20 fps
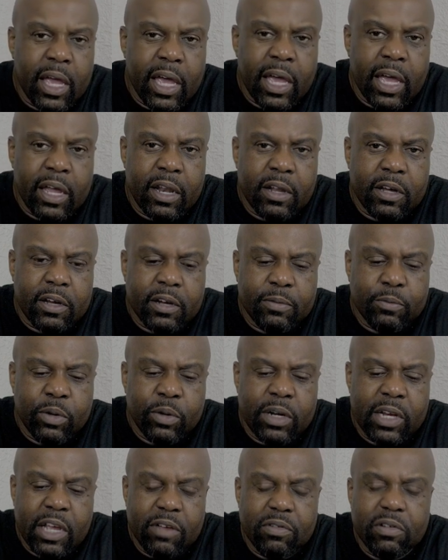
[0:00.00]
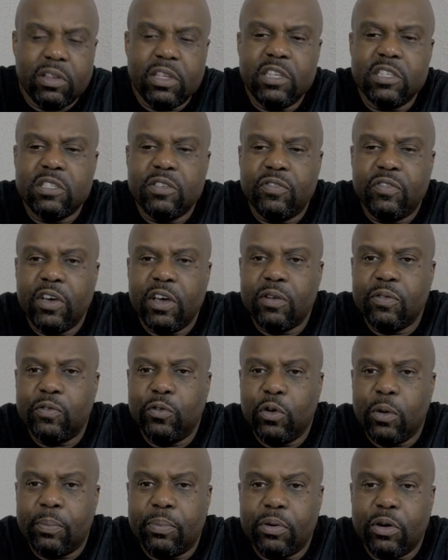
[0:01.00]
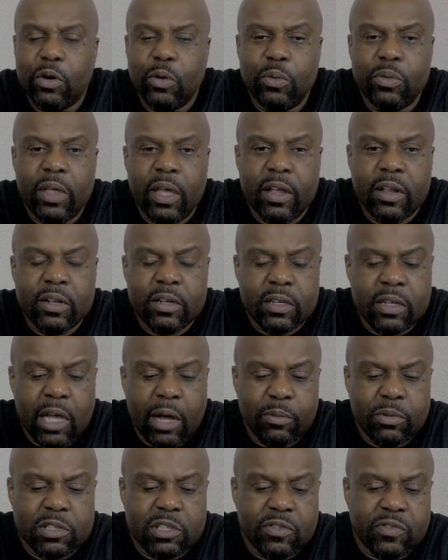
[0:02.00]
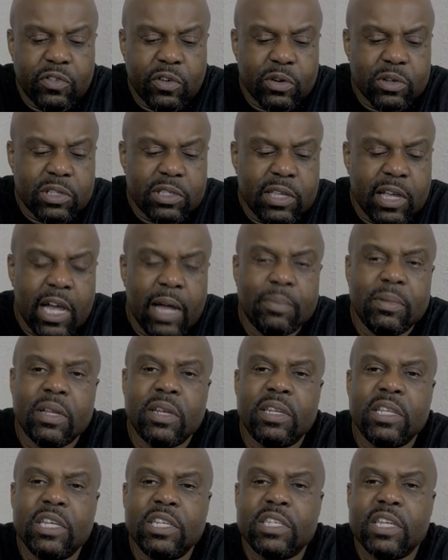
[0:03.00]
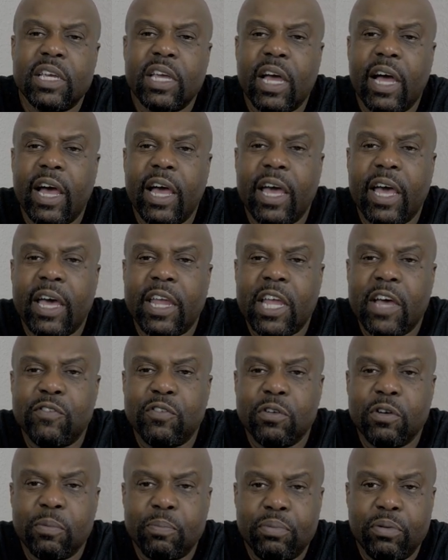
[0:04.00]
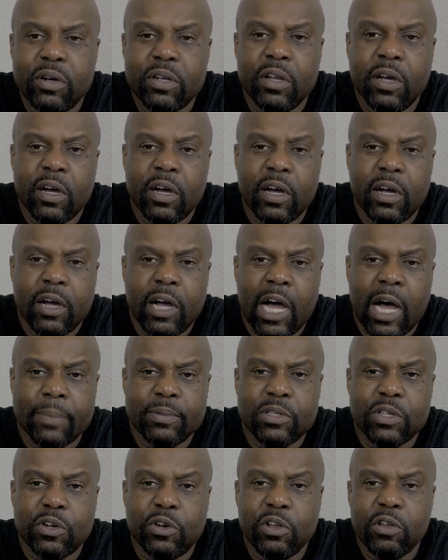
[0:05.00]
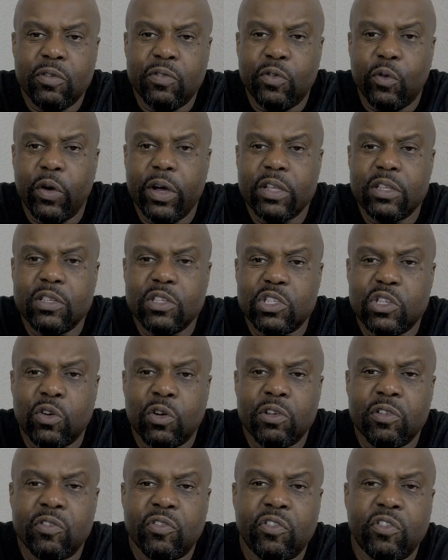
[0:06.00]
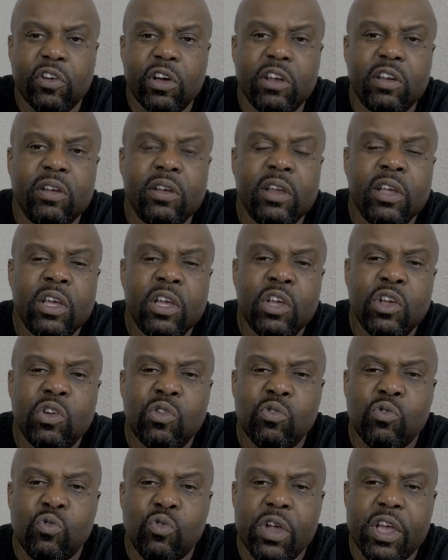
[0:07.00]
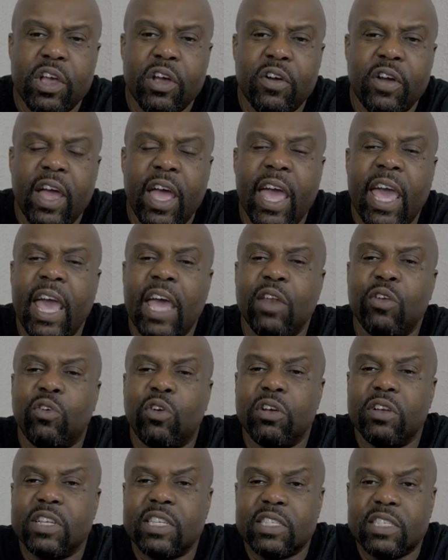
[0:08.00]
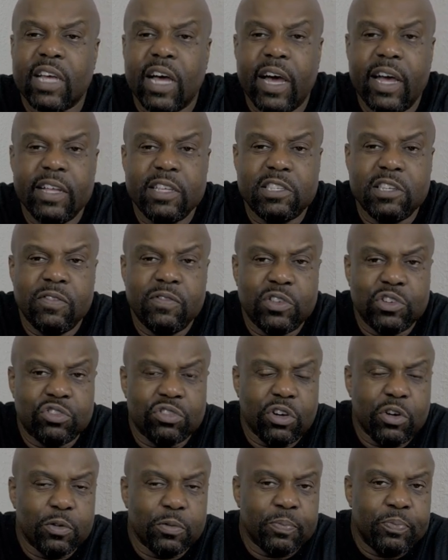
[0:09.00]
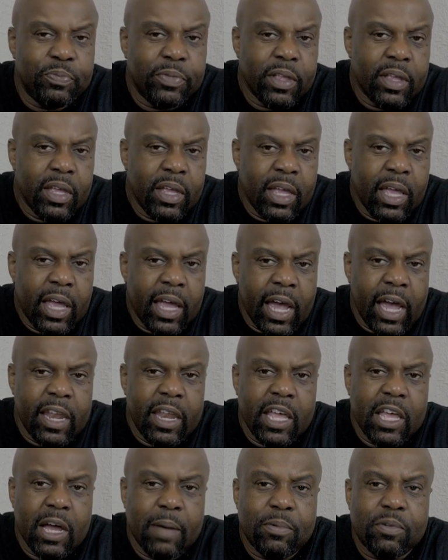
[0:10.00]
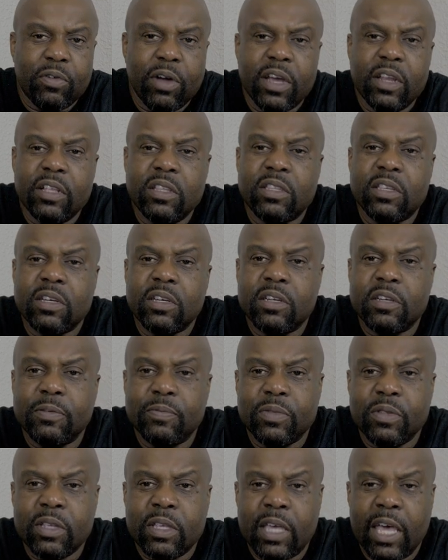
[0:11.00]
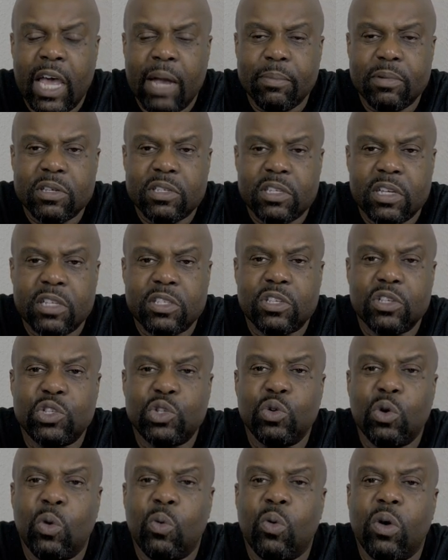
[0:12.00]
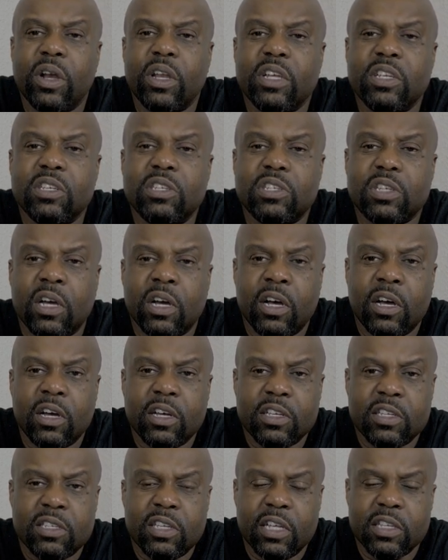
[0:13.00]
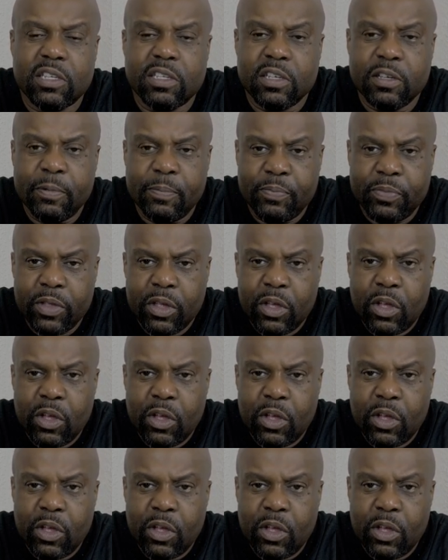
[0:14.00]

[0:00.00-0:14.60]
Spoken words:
And when they released the Phantom 4 Pro, that was the first time that DJI had ever put obstacle avoidance on the front, rear, and on the sides of the drone. And they upgraded the camera sensor to a 1-inch sensor